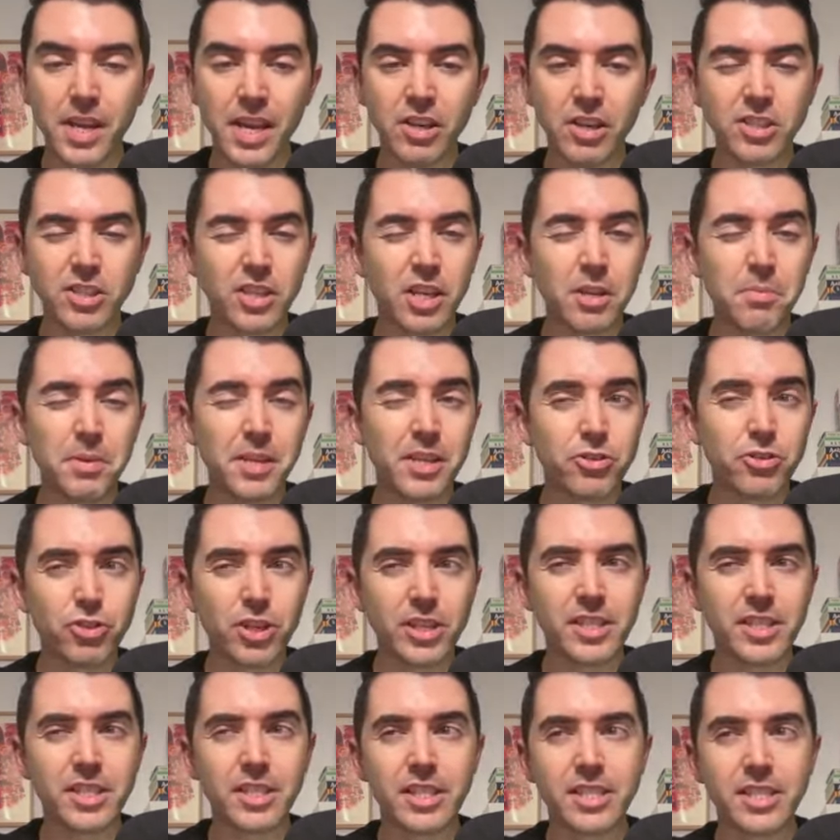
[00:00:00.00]
And it's going to be
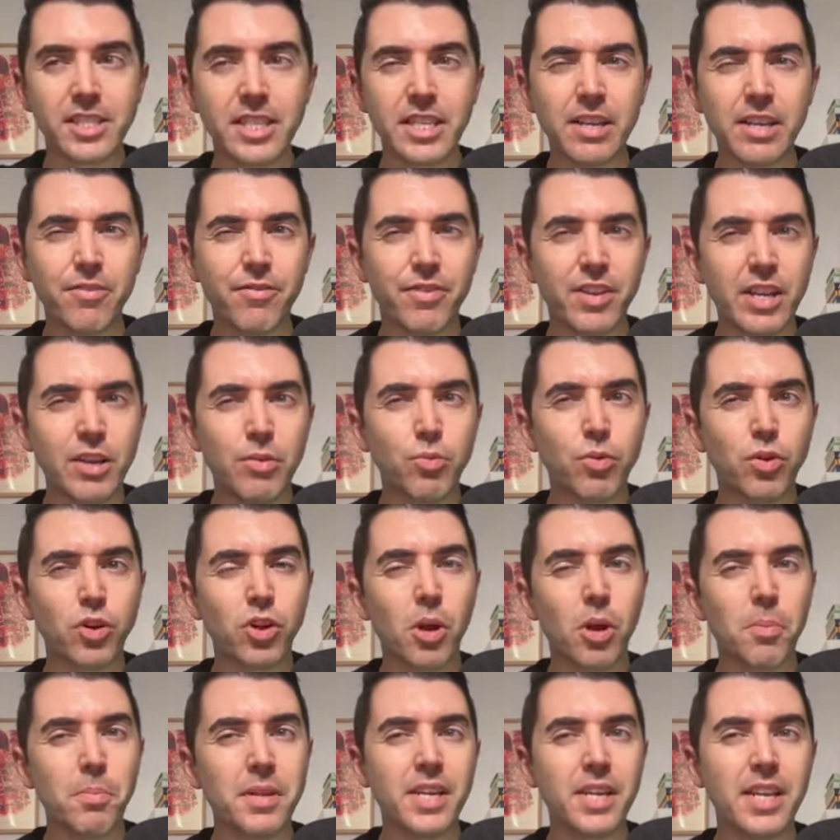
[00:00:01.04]
interesting to see if he will
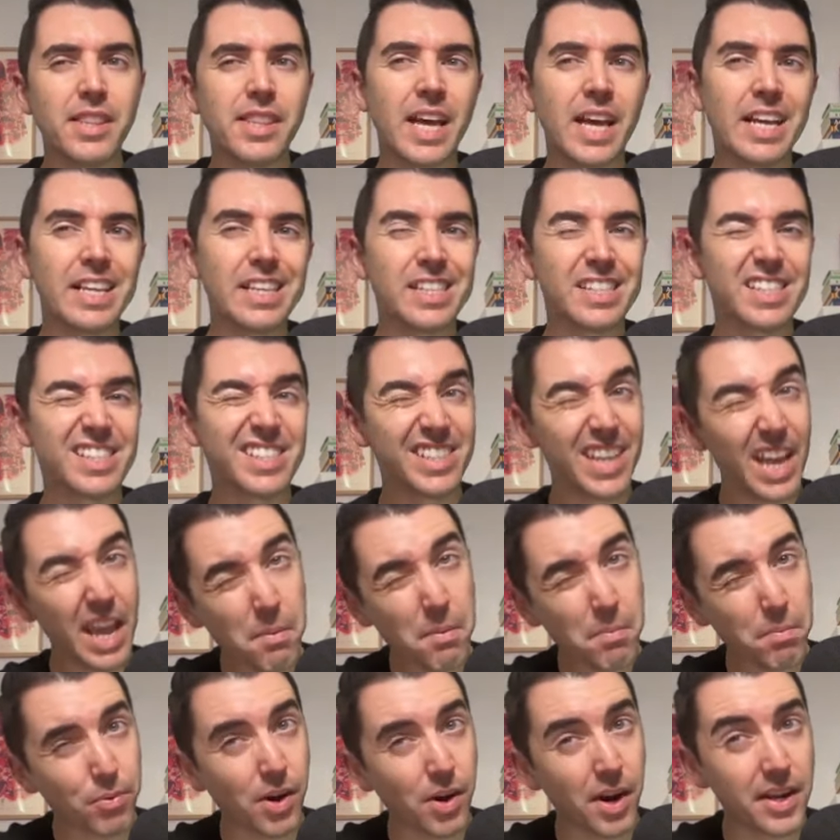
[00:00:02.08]
come in at that
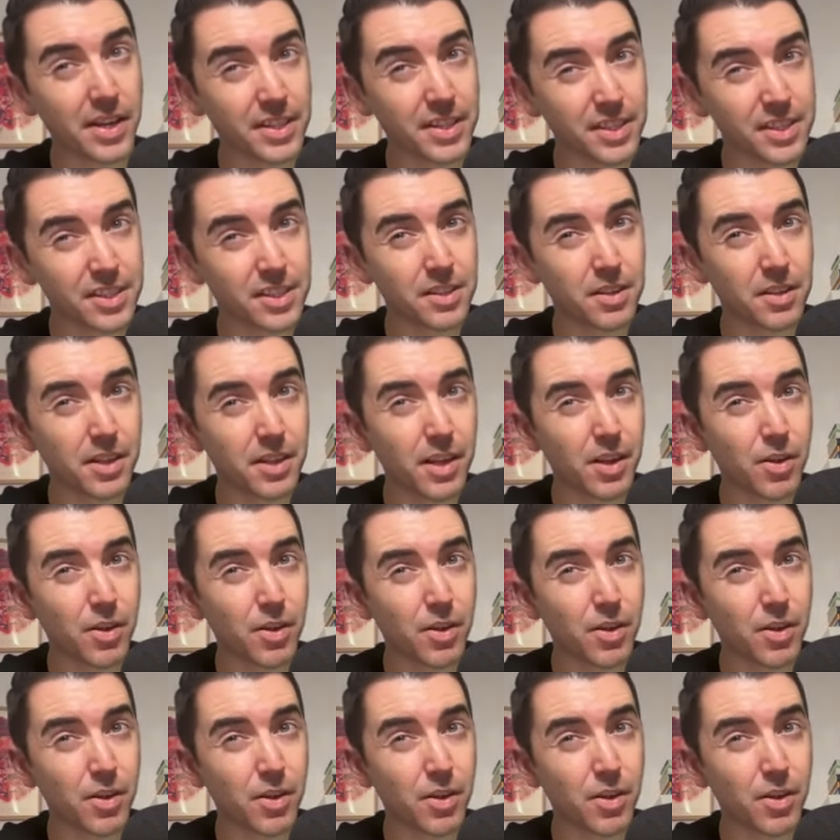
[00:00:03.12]
same price